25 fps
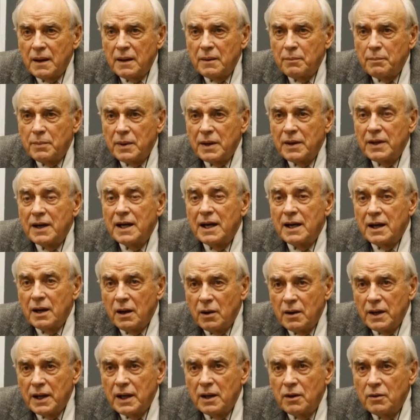But
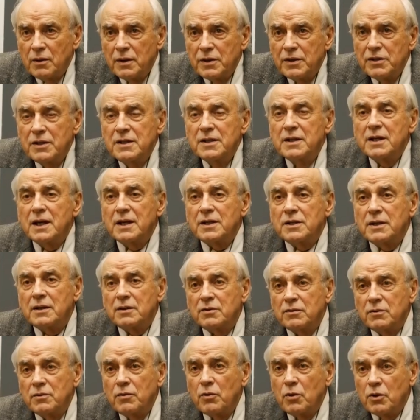decoherence doesn't
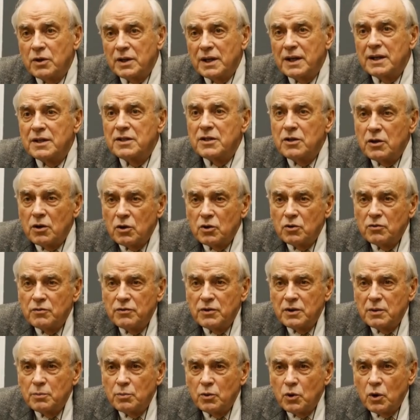fully solve
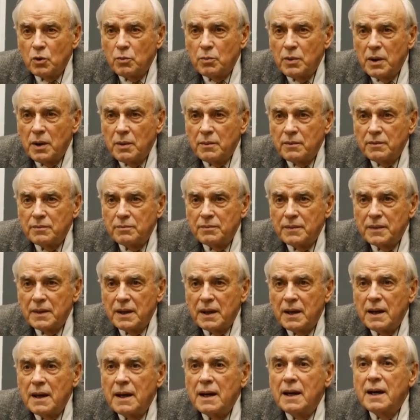the problem.
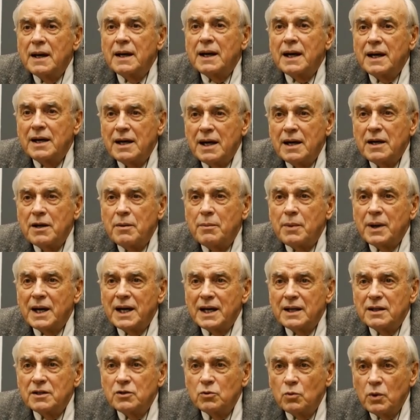It
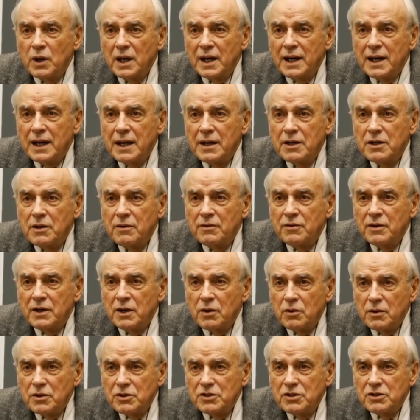explains why
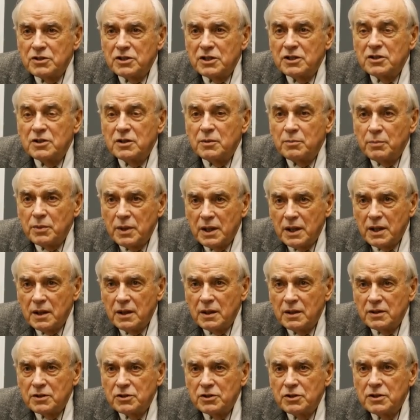interference
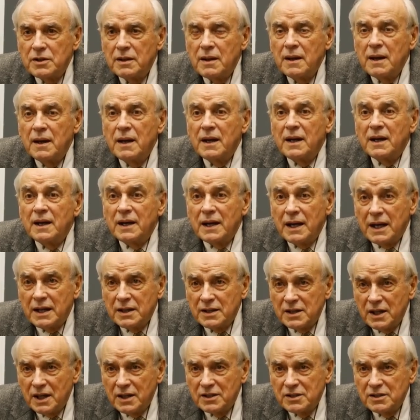disappears. It
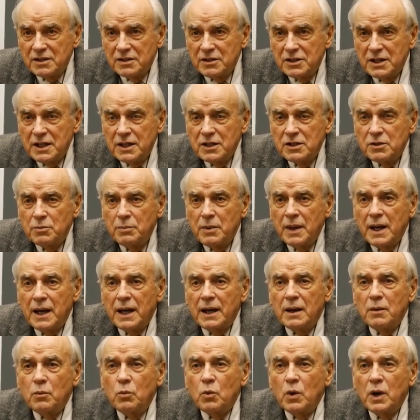doesn't
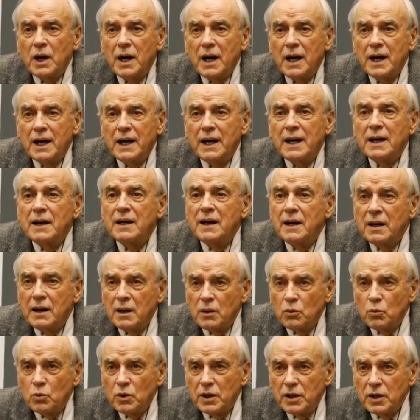explain why,
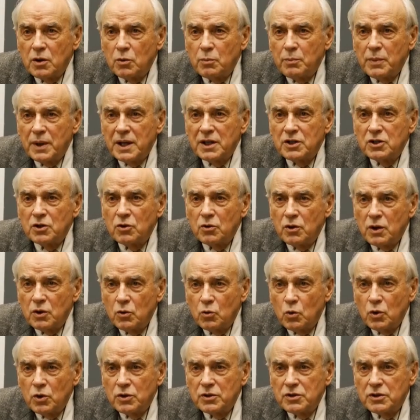when you measure a
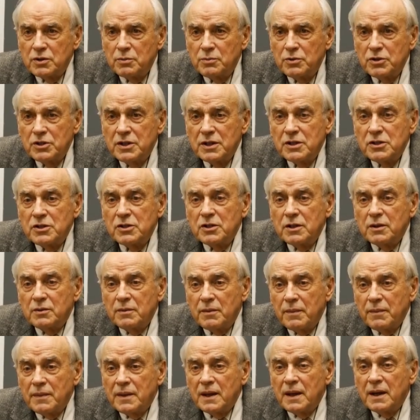quantum
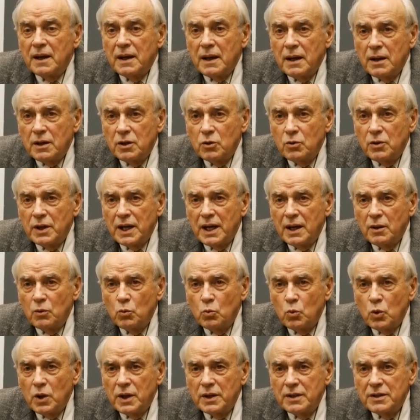system, you get
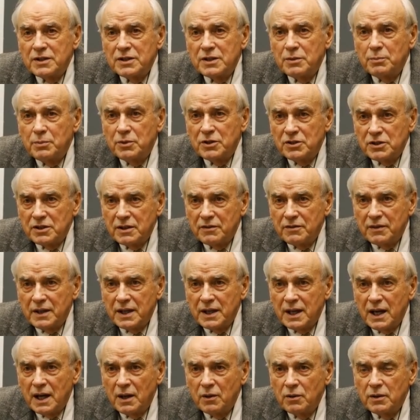one specific
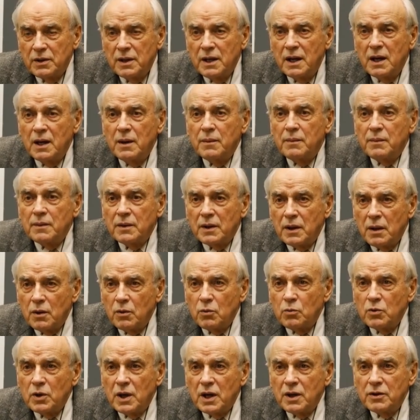outcome
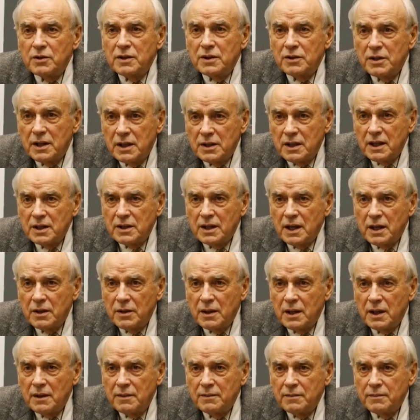rather than
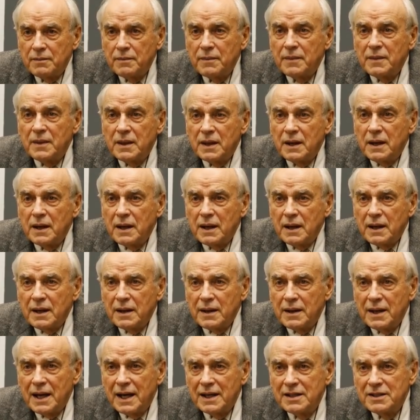another.
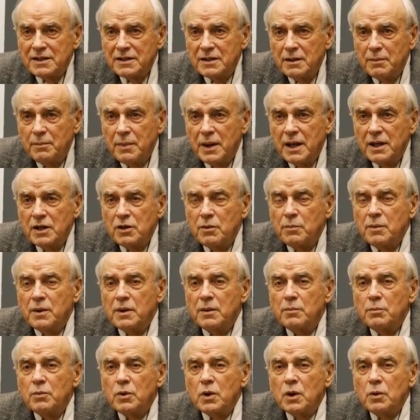That's the
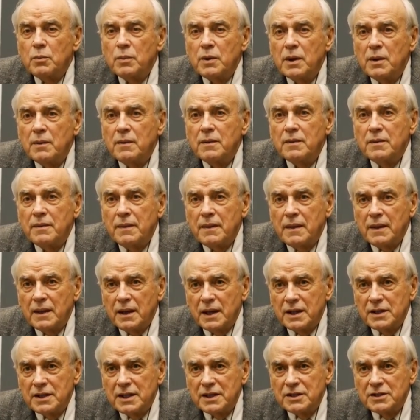measurement problem,
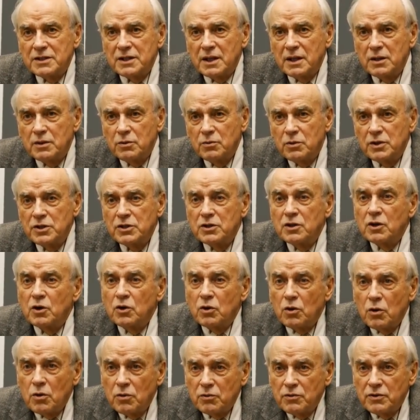and it's
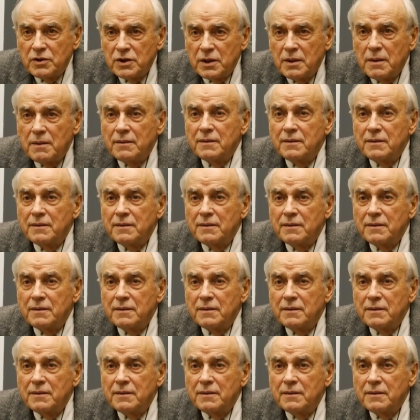unresolved.